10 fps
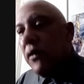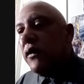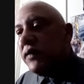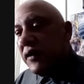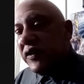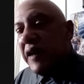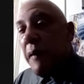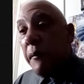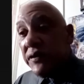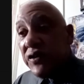the team
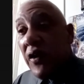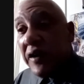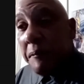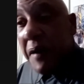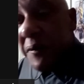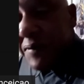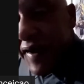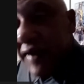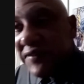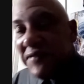I'm going to talk about
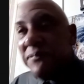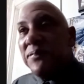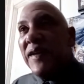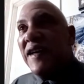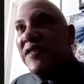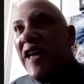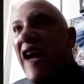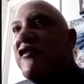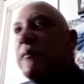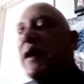next,
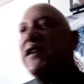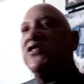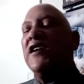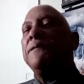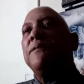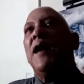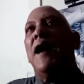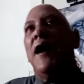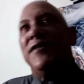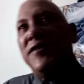everybody said
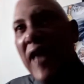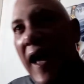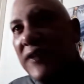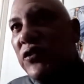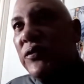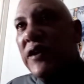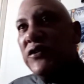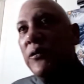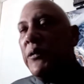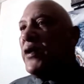that's who they're
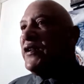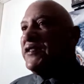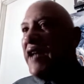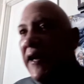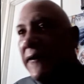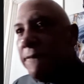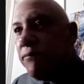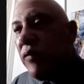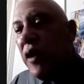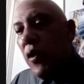doing. We're going to tank it.
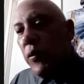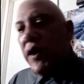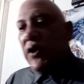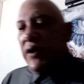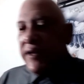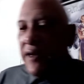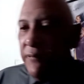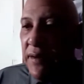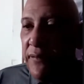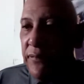We're going to get
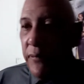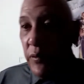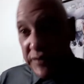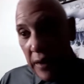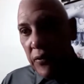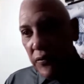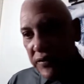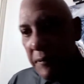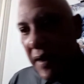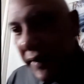rid of, which I'll go
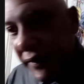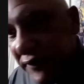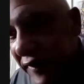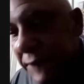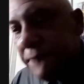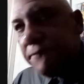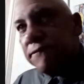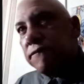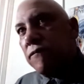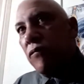to my next team.
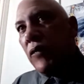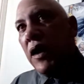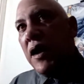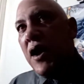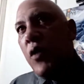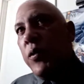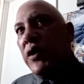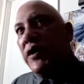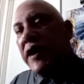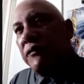We're
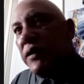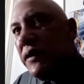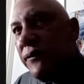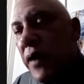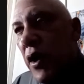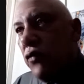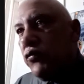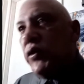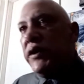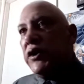going to get rid of
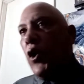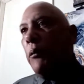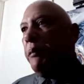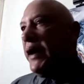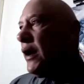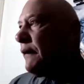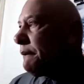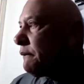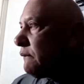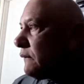Rudy Gobert.
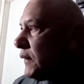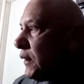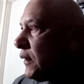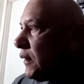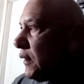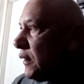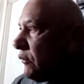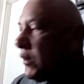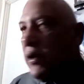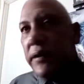
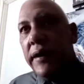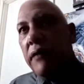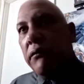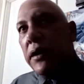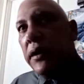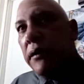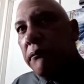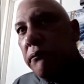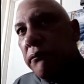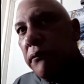We're going to get rid of him.
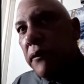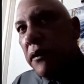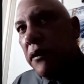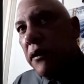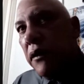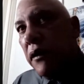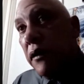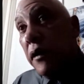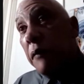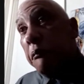
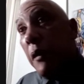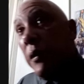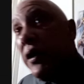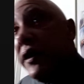But we're going